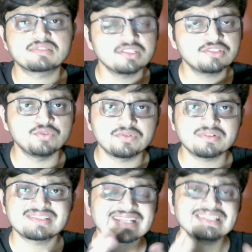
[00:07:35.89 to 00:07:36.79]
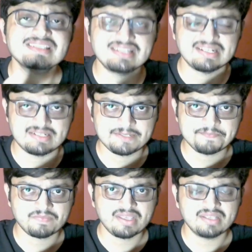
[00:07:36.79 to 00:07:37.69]
Saussure suggested
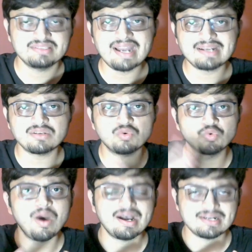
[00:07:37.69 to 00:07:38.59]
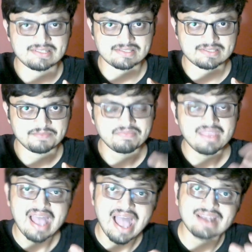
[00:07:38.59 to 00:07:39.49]
that words
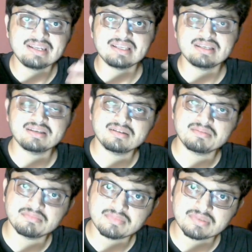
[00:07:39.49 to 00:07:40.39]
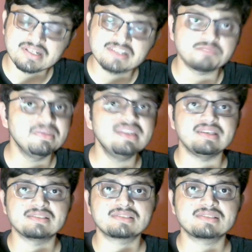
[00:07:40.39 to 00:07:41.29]
and its
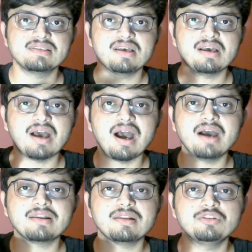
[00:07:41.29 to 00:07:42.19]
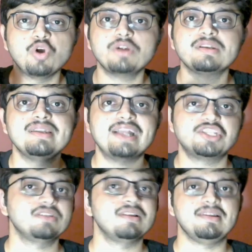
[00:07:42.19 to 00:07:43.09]
meanings are not
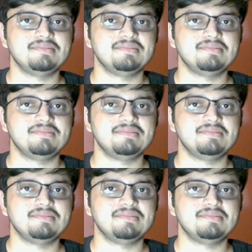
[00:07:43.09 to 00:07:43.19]
natural.